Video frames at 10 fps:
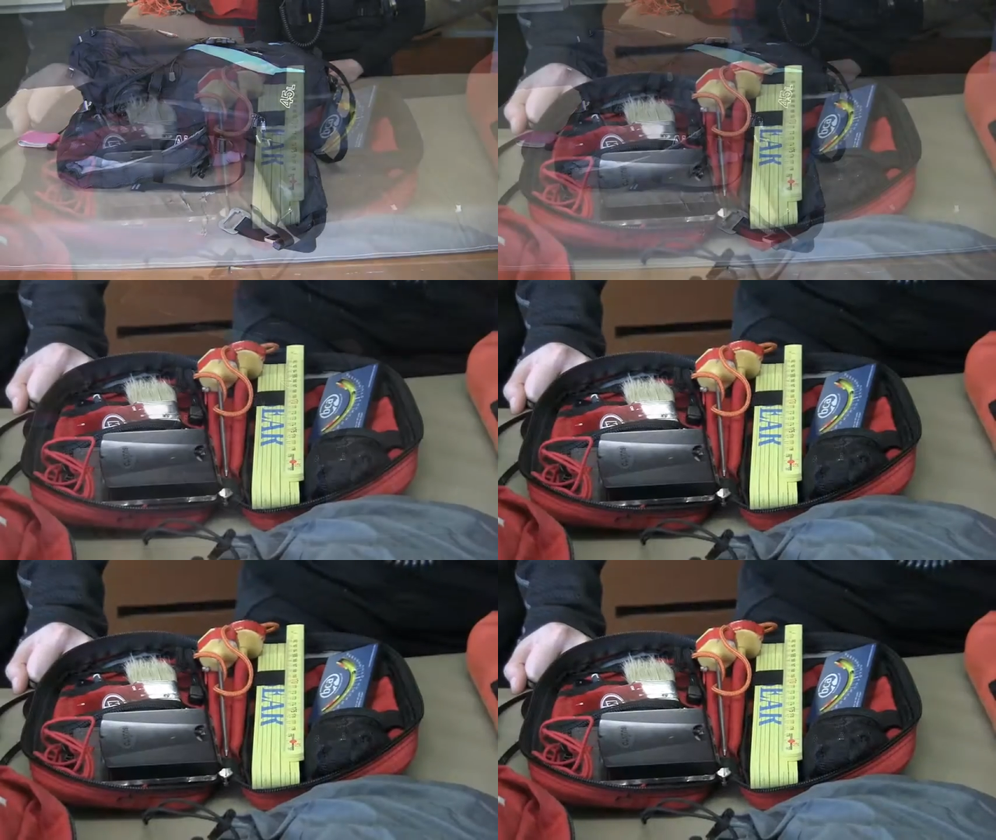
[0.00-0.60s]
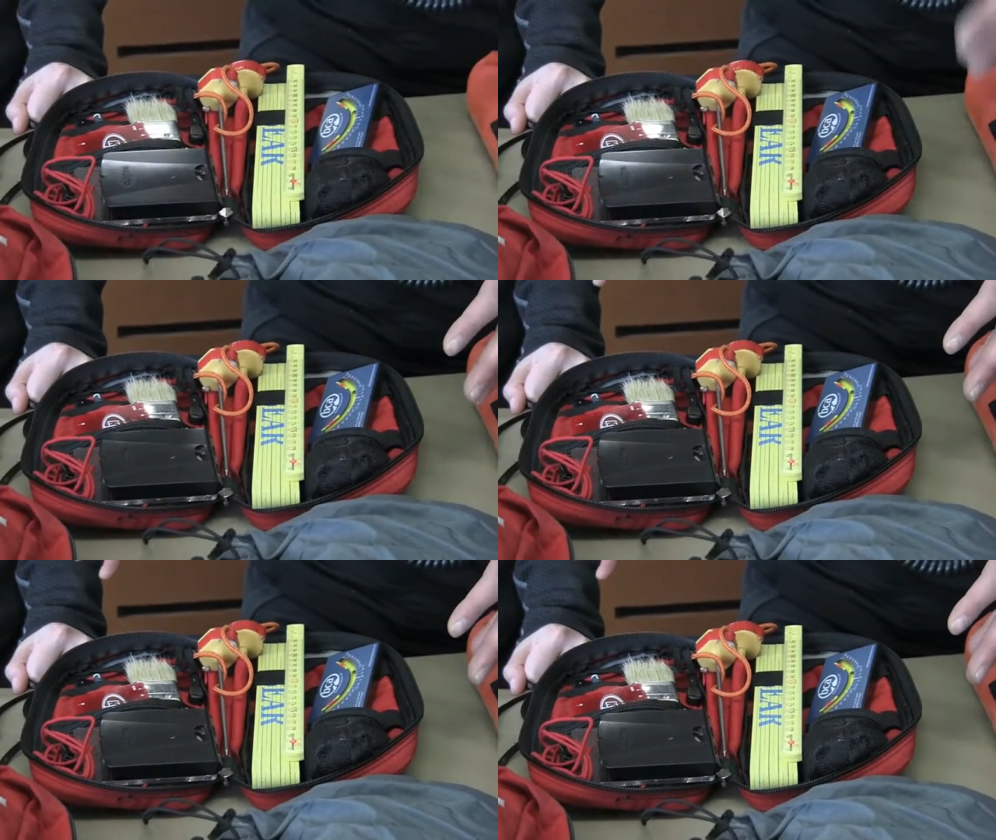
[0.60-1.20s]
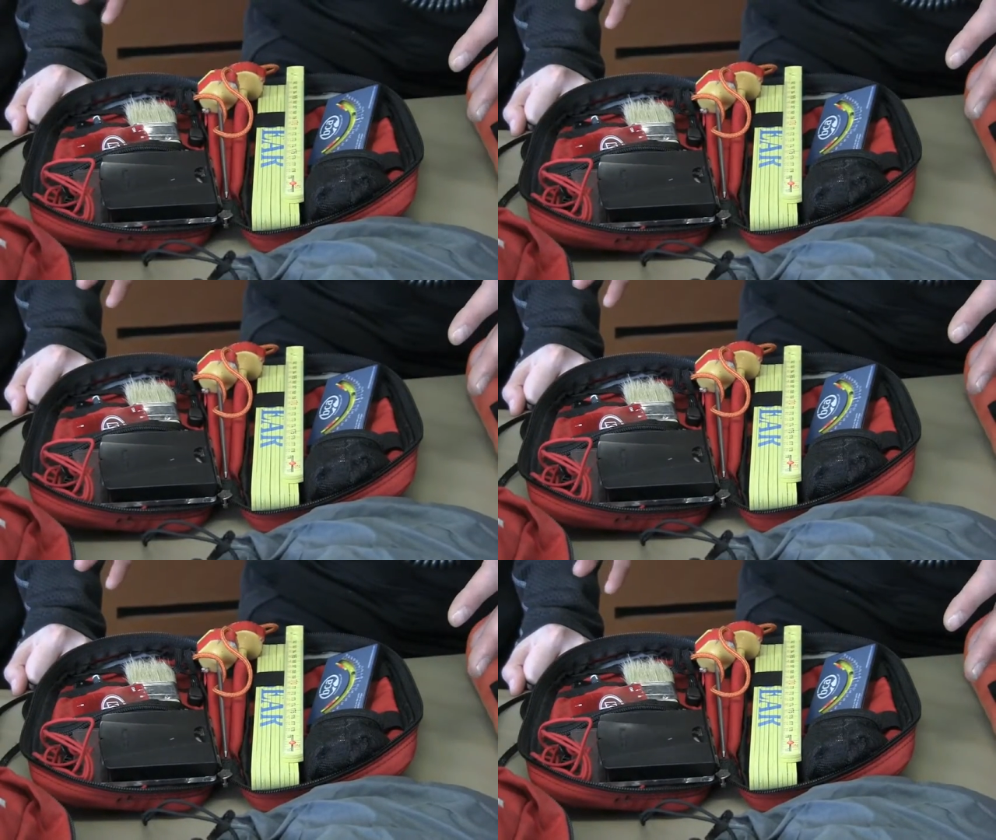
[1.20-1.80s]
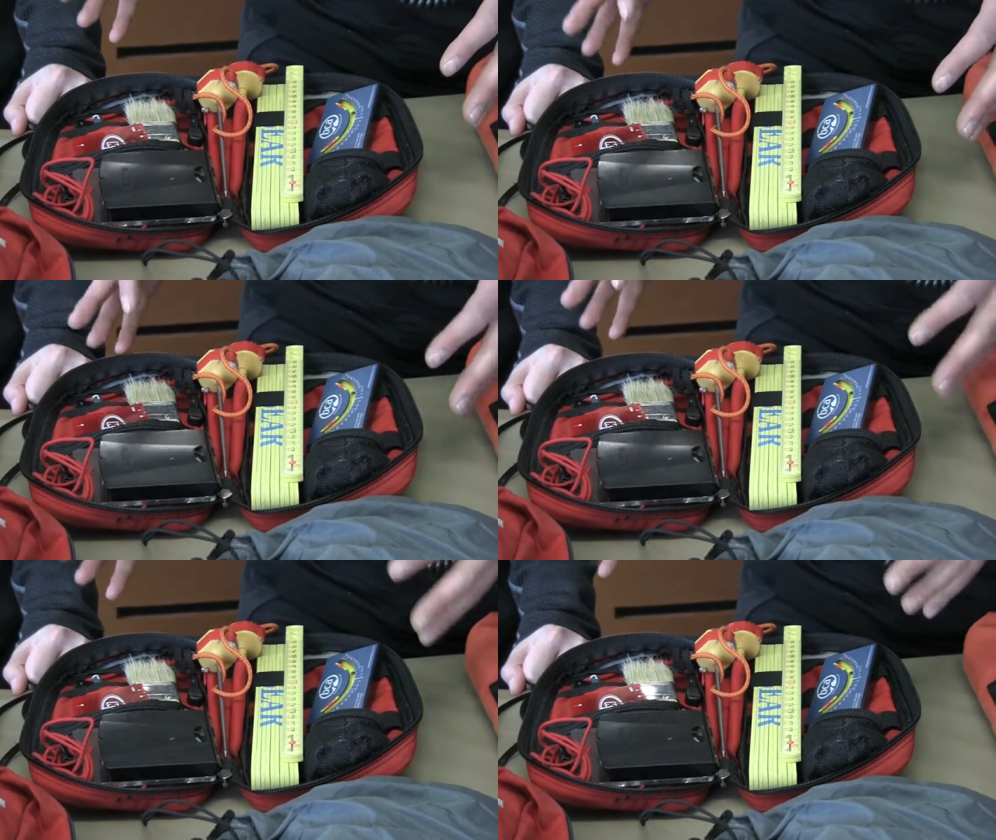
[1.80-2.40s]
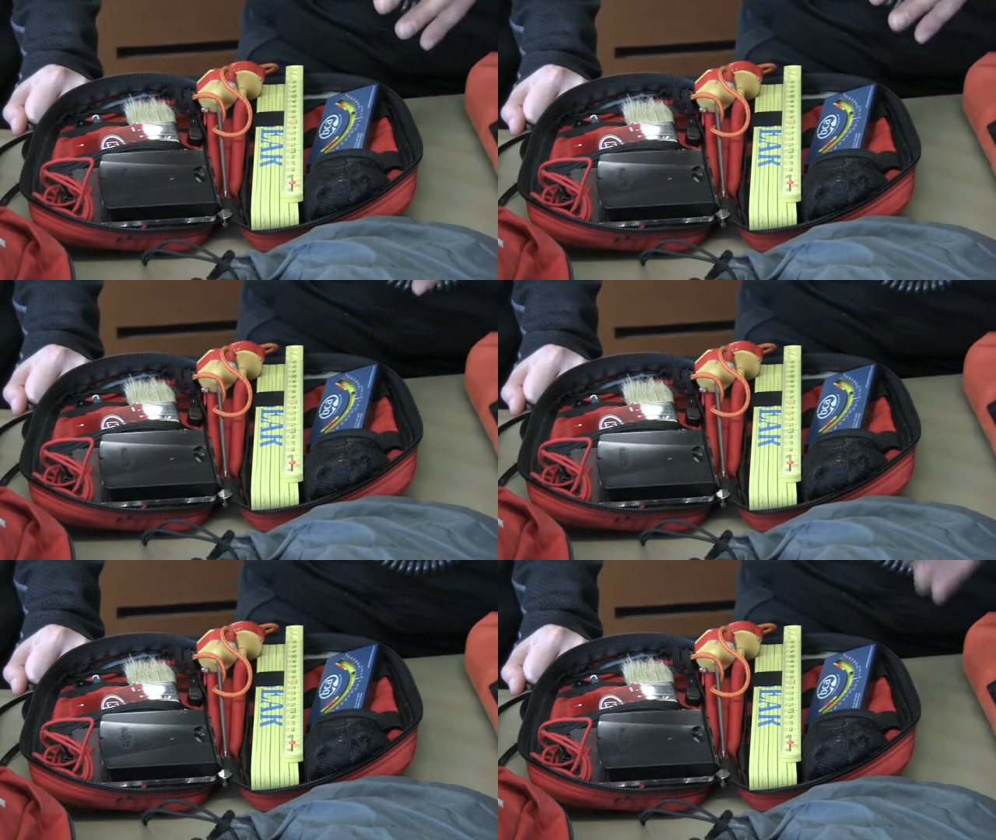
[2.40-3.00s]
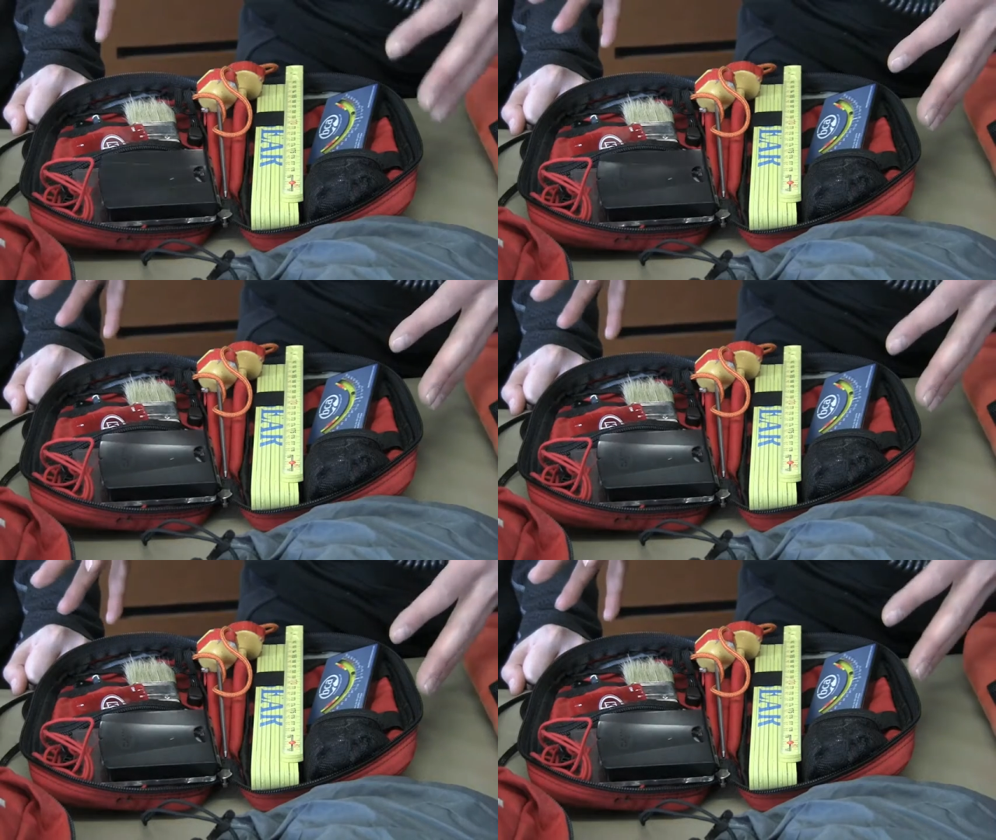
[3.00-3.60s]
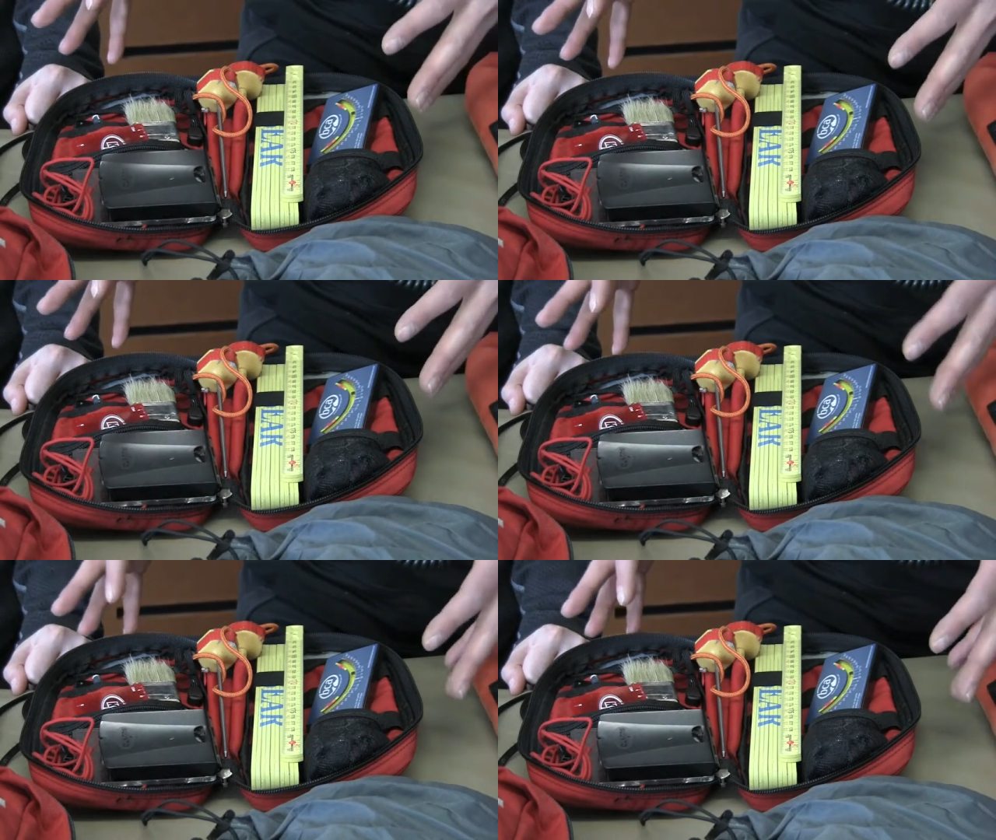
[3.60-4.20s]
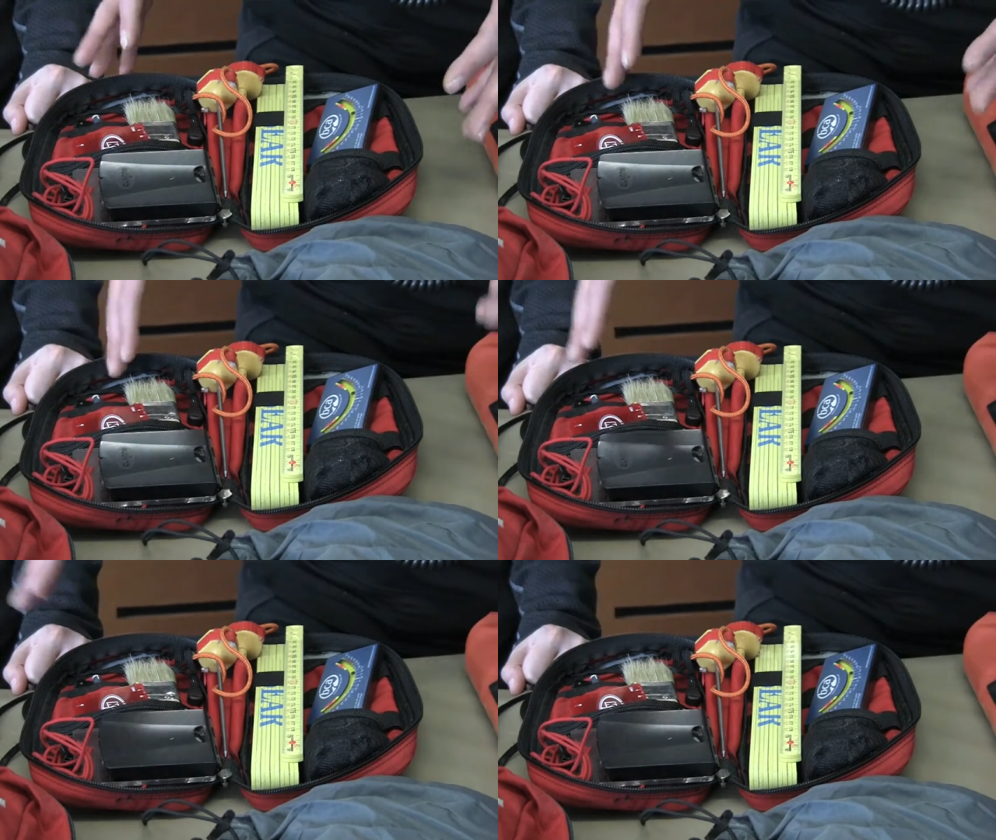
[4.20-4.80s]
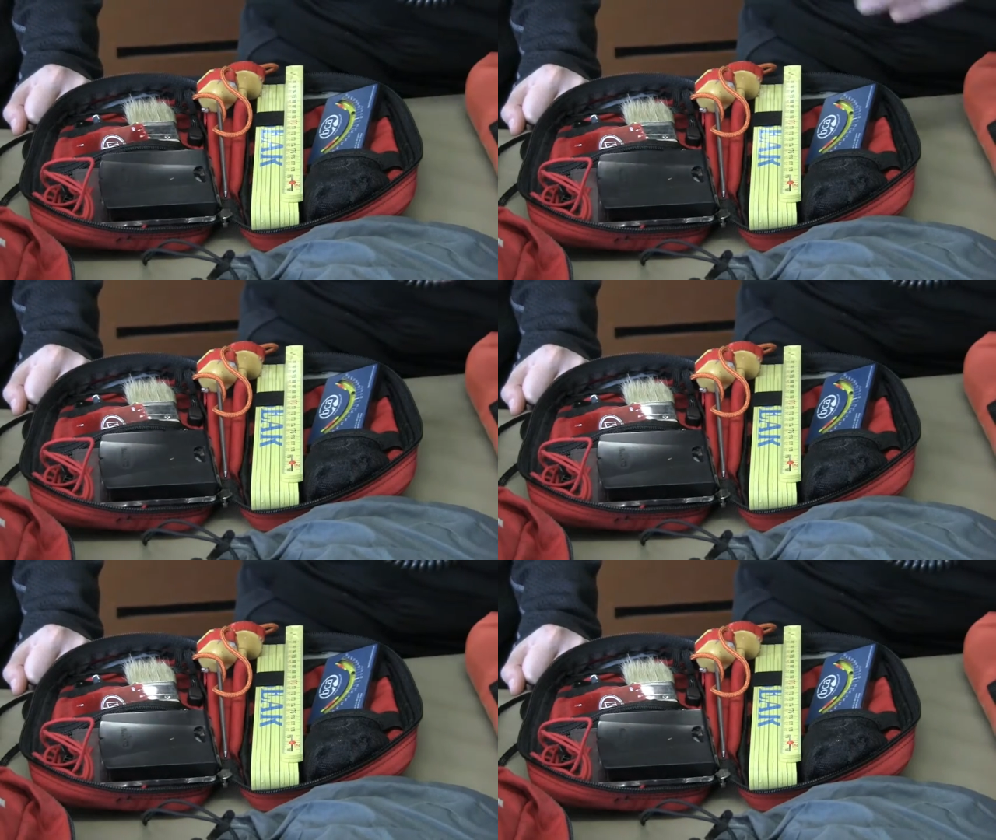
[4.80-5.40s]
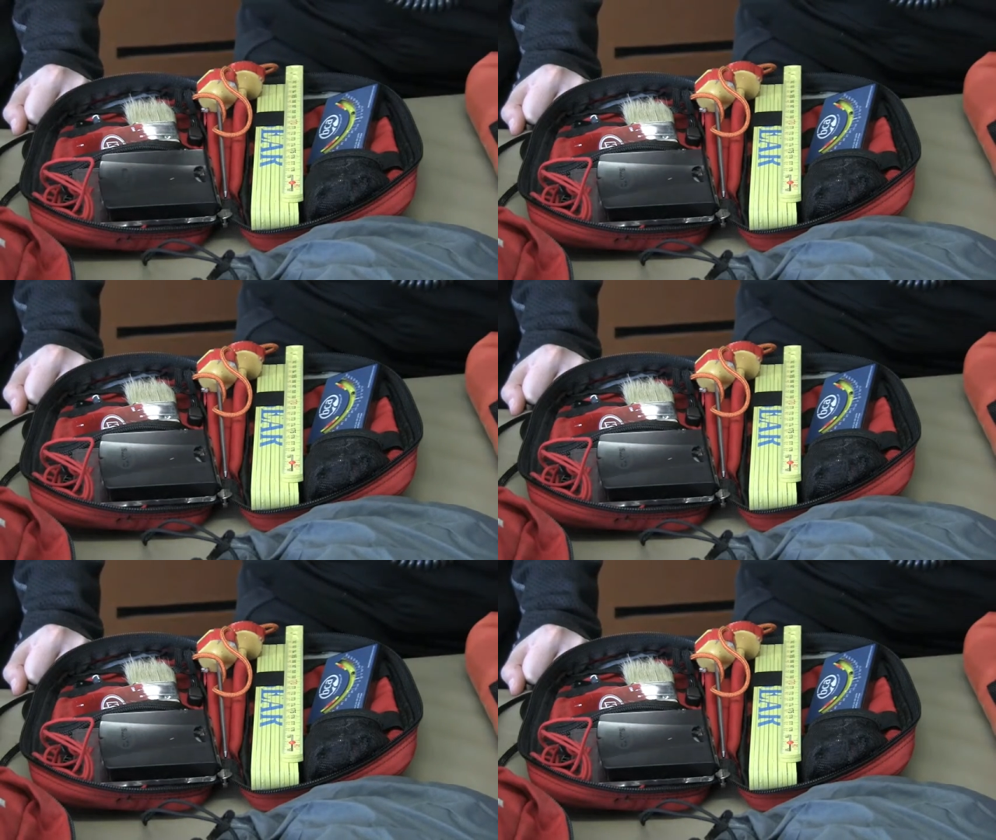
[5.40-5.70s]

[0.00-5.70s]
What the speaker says: (no speaker visible)